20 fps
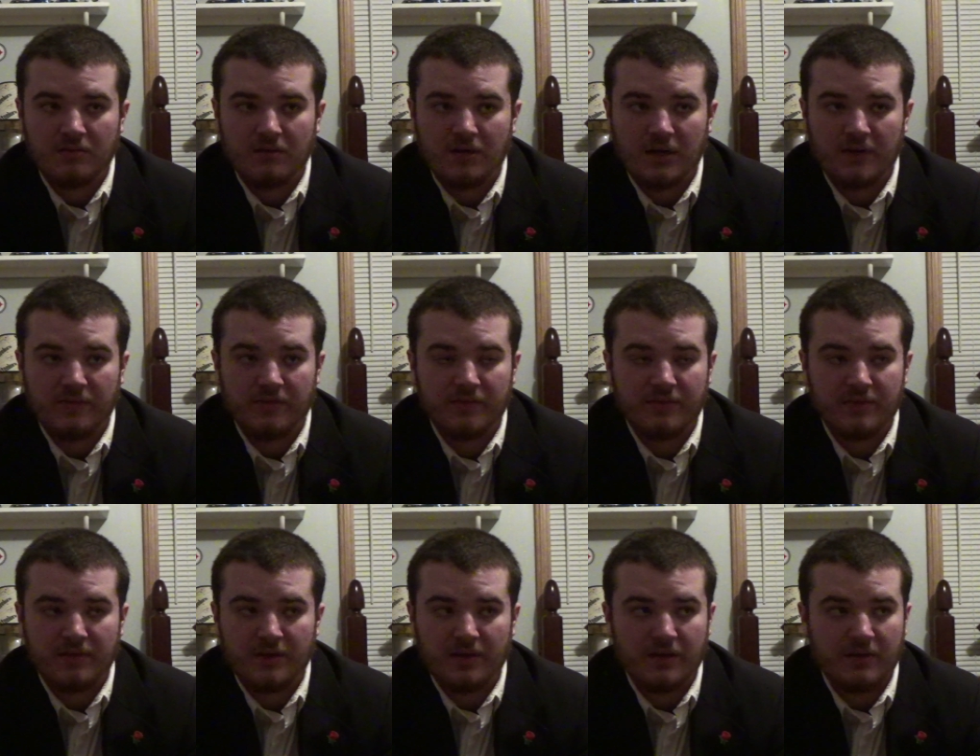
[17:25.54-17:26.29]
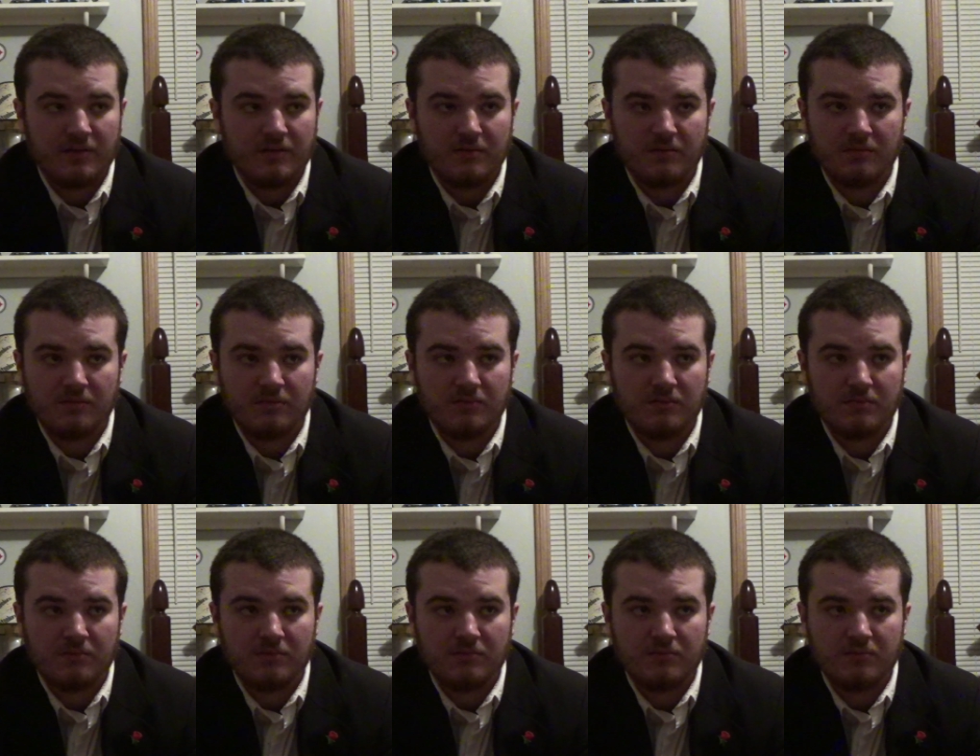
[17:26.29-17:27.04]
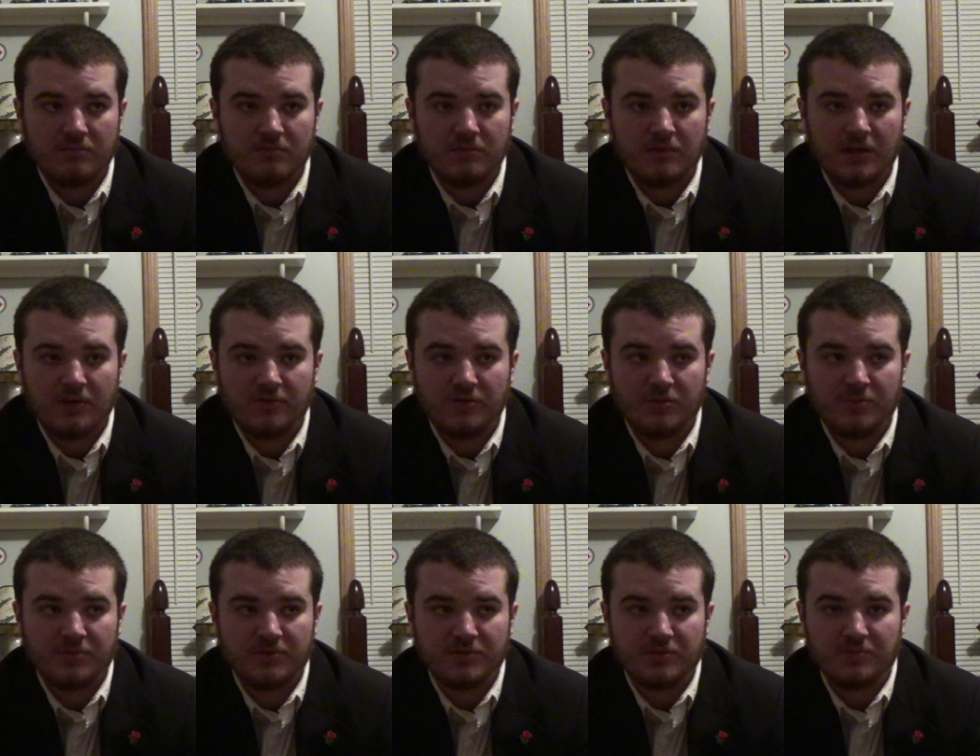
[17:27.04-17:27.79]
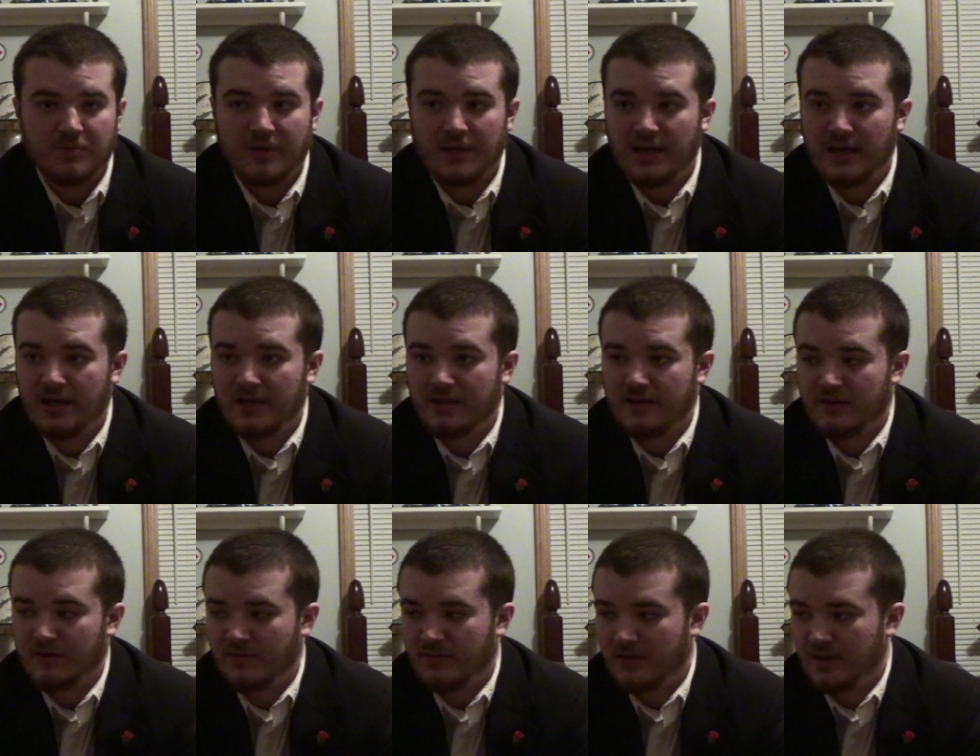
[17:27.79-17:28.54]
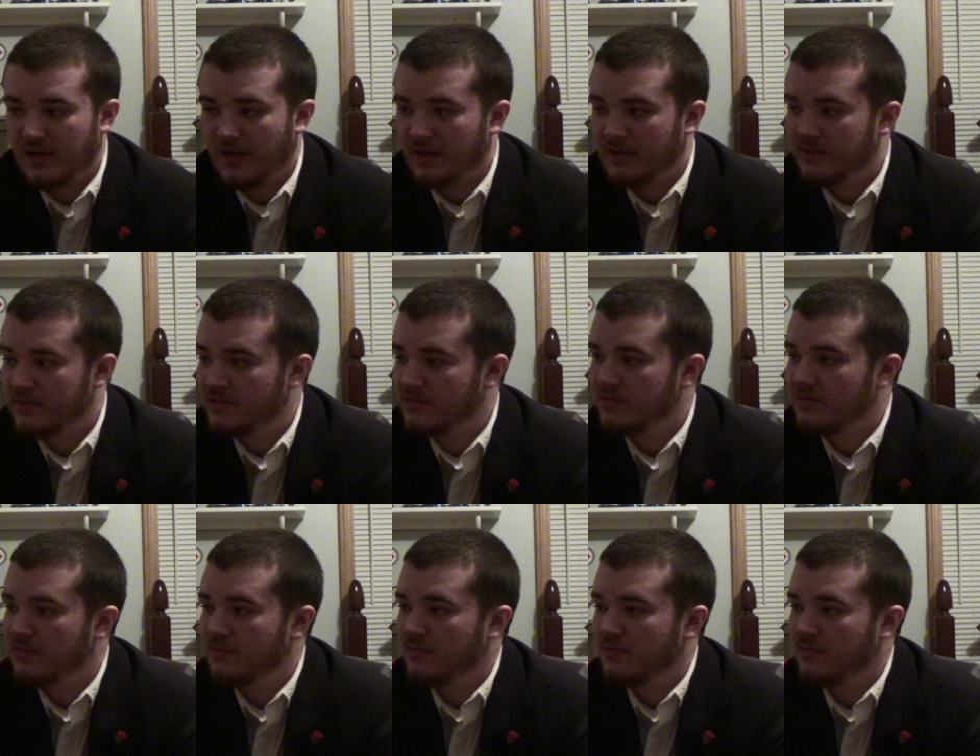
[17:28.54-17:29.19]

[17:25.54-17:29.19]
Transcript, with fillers: everything how humans react, interact,